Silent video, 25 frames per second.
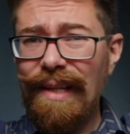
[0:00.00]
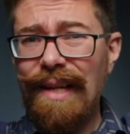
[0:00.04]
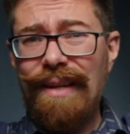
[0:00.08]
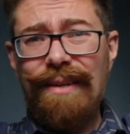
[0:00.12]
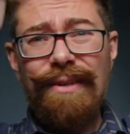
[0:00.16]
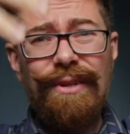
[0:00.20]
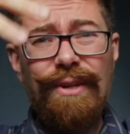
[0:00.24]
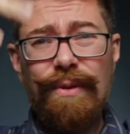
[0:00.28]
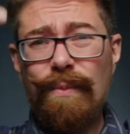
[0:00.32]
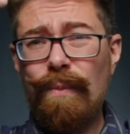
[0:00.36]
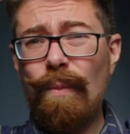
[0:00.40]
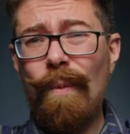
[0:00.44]

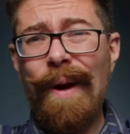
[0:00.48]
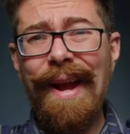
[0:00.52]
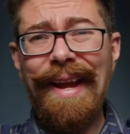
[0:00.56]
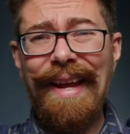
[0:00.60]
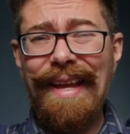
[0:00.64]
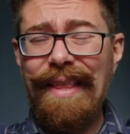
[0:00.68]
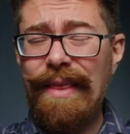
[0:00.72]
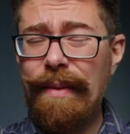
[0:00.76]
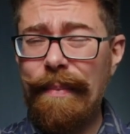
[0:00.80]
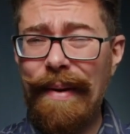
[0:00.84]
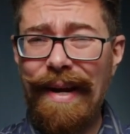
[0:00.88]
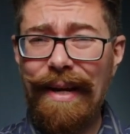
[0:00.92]
just wang
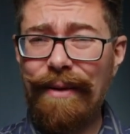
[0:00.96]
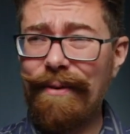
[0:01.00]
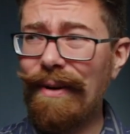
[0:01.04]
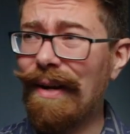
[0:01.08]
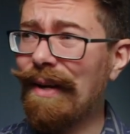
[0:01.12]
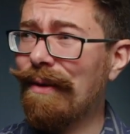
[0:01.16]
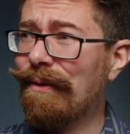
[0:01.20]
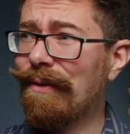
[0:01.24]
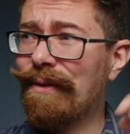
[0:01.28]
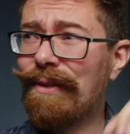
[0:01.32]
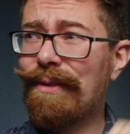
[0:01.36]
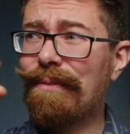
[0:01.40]
it in the
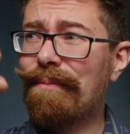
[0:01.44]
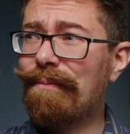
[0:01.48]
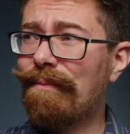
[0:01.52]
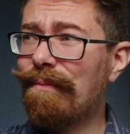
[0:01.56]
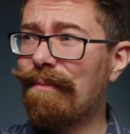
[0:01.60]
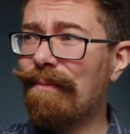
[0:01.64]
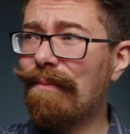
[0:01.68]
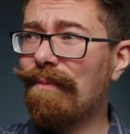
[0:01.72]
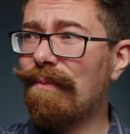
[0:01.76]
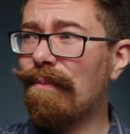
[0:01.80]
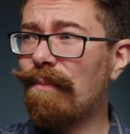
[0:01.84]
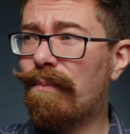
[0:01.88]
background,
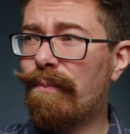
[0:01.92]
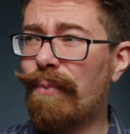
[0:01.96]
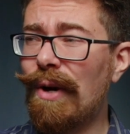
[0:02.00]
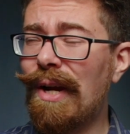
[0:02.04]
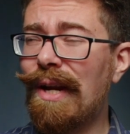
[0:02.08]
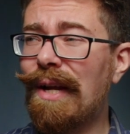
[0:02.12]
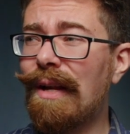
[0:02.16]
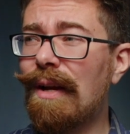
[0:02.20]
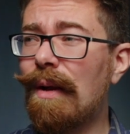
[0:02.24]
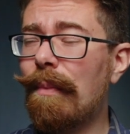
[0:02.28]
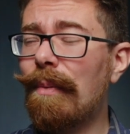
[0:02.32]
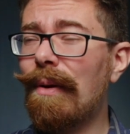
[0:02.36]

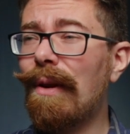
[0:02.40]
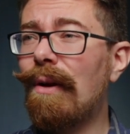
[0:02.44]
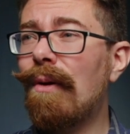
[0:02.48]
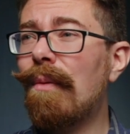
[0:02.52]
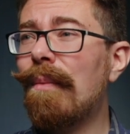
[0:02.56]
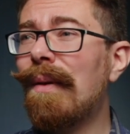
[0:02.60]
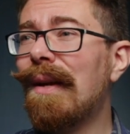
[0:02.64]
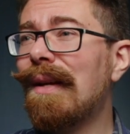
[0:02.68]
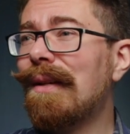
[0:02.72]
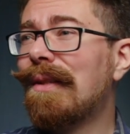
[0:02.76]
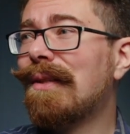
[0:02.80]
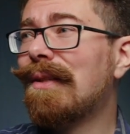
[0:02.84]
break it up a little
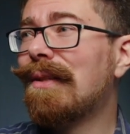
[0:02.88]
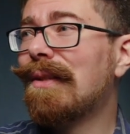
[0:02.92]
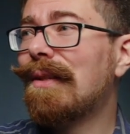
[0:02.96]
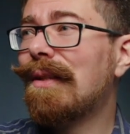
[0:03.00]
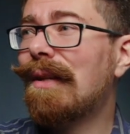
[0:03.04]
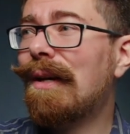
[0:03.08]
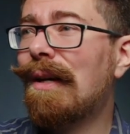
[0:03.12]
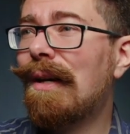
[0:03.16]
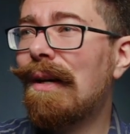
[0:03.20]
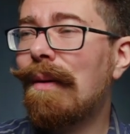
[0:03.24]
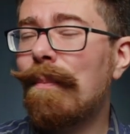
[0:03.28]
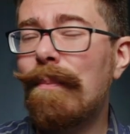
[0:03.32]
bit,
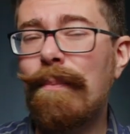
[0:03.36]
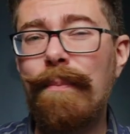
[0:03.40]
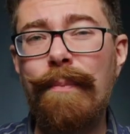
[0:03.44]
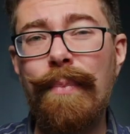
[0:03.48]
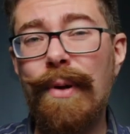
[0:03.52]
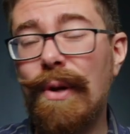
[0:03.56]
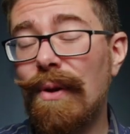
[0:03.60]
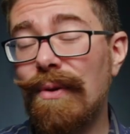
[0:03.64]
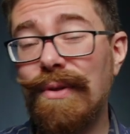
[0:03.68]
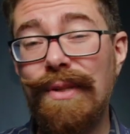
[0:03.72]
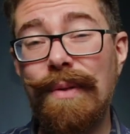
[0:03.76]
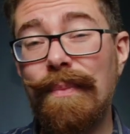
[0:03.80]

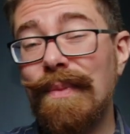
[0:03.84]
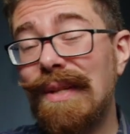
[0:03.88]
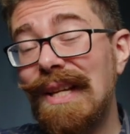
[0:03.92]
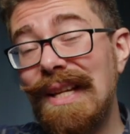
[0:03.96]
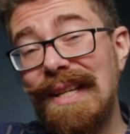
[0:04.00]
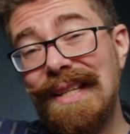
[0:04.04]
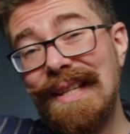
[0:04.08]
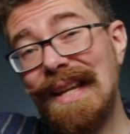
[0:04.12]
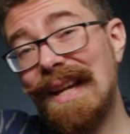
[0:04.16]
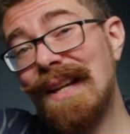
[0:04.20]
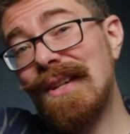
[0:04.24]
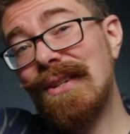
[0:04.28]
put it on some
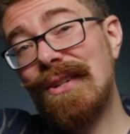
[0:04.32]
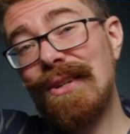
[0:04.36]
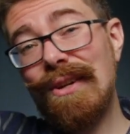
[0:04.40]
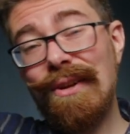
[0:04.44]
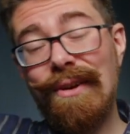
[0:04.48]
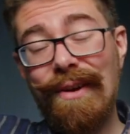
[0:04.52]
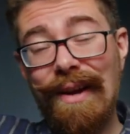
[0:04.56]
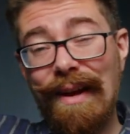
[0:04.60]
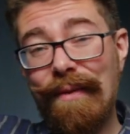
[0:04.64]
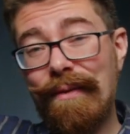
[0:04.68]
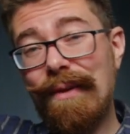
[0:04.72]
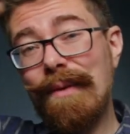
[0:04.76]
C-stands,
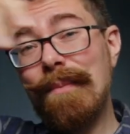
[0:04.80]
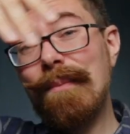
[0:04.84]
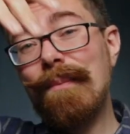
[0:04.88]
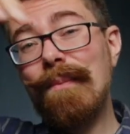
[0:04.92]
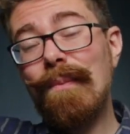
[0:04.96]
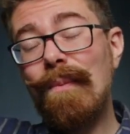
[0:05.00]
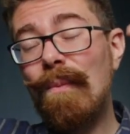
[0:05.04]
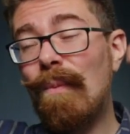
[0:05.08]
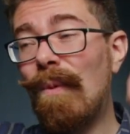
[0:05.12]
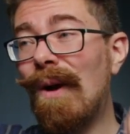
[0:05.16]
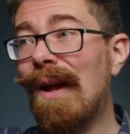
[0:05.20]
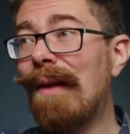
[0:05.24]
have it
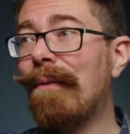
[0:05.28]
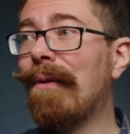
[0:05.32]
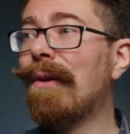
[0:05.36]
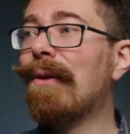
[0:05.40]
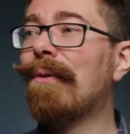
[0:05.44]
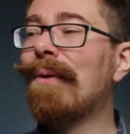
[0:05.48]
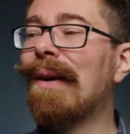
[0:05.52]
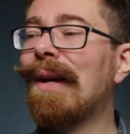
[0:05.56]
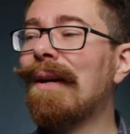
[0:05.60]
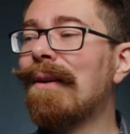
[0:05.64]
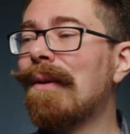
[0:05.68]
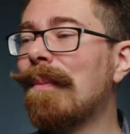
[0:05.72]
waving
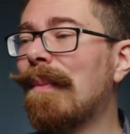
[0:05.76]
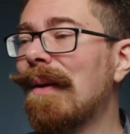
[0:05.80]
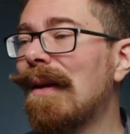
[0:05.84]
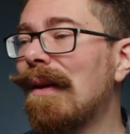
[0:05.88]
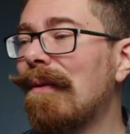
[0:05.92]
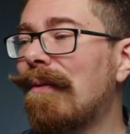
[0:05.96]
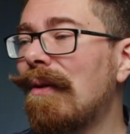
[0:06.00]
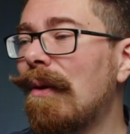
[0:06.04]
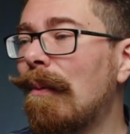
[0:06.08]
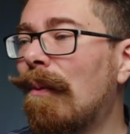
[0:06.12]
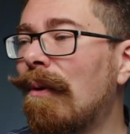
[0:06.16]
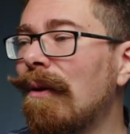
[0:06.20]
around a bit
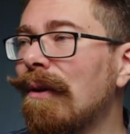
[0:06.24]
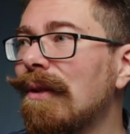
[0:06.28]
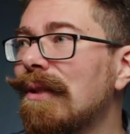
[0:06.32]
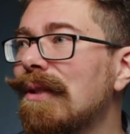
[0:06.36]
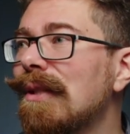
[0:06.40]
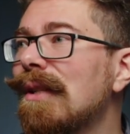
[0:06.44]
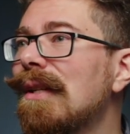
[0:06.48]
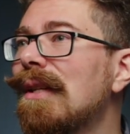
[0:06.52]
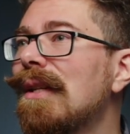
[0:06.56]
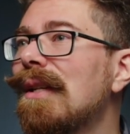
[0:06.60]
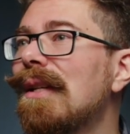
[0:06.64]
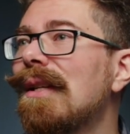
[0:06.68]
if you want.
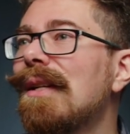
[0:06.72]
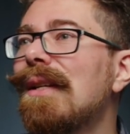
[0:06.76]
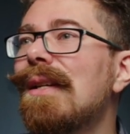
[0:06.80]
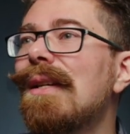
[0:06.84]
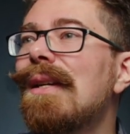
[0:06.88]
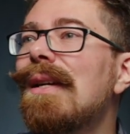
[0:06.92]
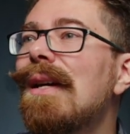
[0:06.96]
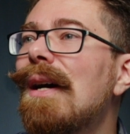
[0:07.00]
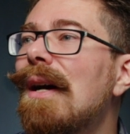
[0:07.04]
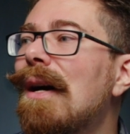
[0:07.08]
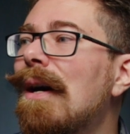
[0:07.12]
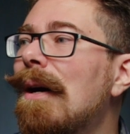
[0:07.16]

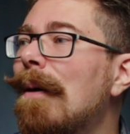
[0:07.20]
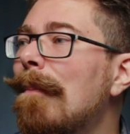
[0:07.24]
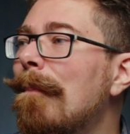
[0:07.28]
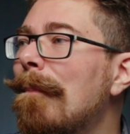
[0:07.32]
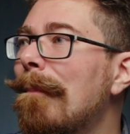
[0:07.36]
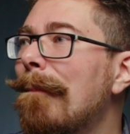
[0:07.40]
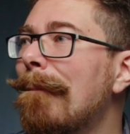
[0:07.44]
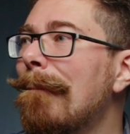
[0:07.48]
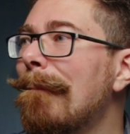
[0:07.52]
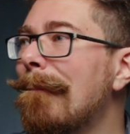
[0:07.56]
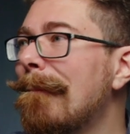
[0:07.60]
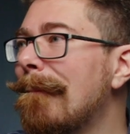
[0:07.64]

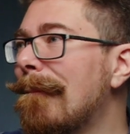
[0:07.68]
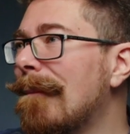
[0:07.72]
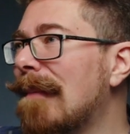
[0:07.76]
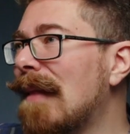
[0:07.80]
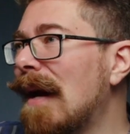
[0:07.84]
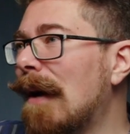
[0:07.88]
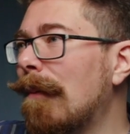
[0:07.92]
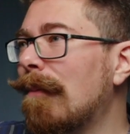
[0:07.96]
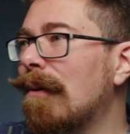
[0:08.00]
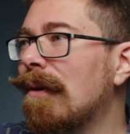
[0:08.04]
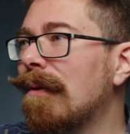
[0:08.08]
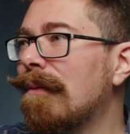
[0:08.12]

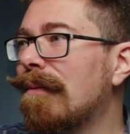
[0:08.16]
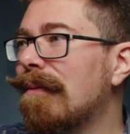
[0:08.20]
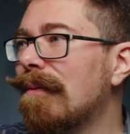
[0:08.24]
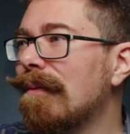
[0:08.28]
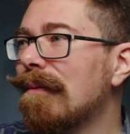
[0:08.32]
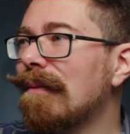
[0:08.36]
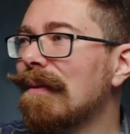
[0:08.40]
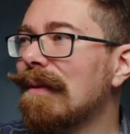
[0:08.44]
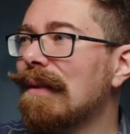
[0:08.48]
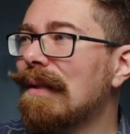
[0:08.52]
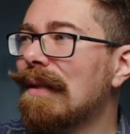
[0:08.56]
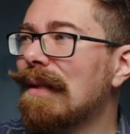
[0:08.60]
That would have
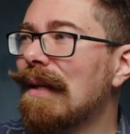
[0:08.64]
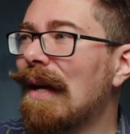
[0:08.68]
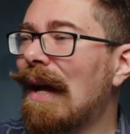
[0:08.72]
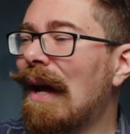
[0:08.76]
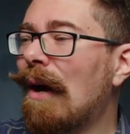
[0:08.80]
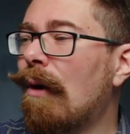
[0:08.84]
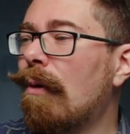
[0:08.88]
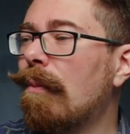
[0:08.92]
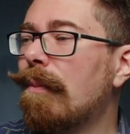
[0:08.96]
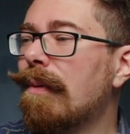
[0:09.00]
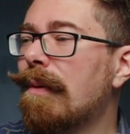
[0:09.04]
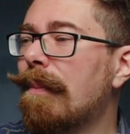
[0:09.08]

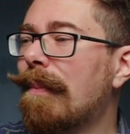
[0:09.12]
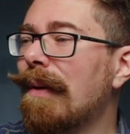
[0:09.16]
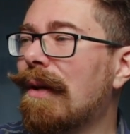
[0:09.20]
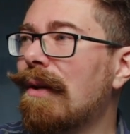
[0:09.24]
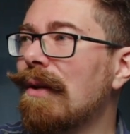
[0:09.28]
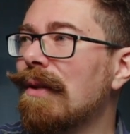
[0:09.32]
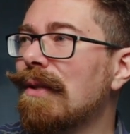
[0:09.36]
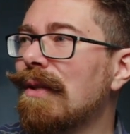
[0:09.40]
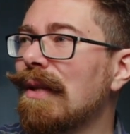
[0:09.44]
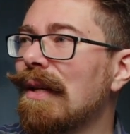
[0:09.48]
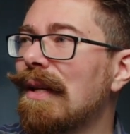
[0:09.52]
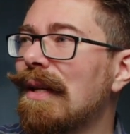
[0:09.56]
helped
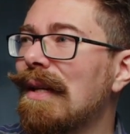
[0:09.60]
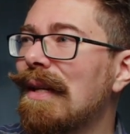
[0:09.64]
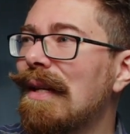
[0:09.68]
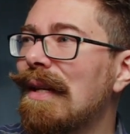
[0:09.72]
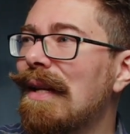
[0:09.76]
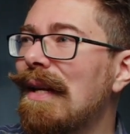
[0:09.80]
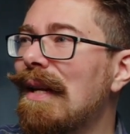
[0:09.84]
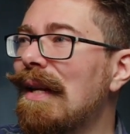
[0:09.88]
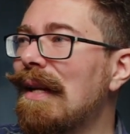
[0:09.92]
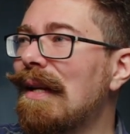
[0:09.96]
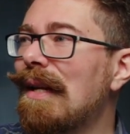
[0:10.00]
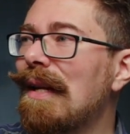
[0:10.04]
because
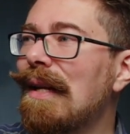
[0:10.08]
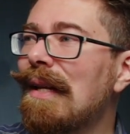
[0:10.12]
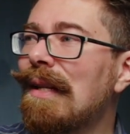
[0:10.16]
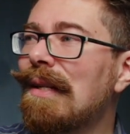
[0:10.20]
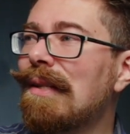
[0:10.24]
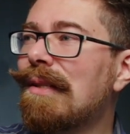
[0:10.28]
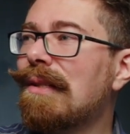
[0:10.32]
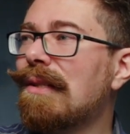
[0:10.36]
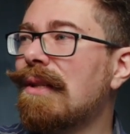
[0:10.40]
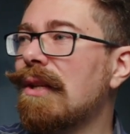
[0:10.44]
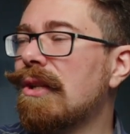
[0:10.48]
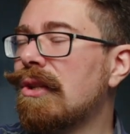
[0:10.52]
it
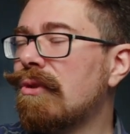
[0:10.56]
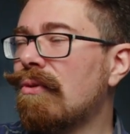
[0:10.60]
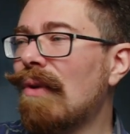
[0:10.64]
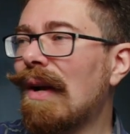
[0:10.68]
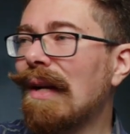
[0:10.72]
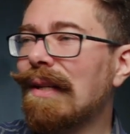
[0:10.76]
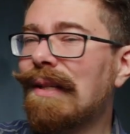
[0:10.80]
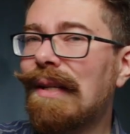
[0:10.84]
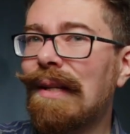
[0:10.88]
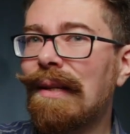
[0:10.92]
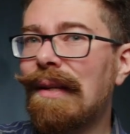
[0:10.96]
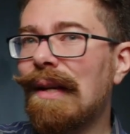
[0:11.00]
is
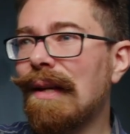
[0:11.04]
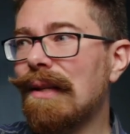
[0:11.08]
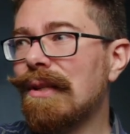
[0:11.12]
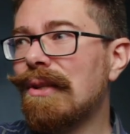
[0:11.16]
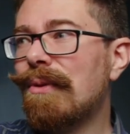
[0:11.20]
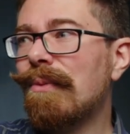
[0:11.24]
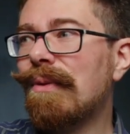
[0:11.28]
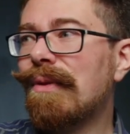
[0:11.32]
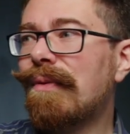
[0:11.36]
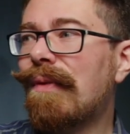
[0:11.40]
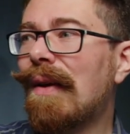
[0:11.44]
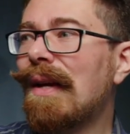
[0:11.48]
distracting next
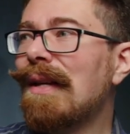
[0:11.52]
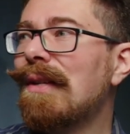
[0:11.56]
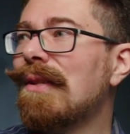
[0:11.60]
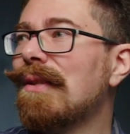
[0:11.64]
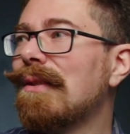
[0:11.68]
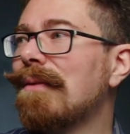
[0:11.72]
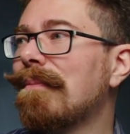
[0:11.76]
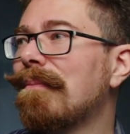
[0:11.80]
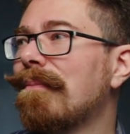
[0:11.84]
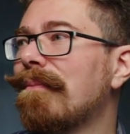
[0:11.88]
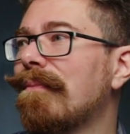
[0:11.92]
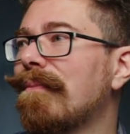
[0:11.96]
to his face.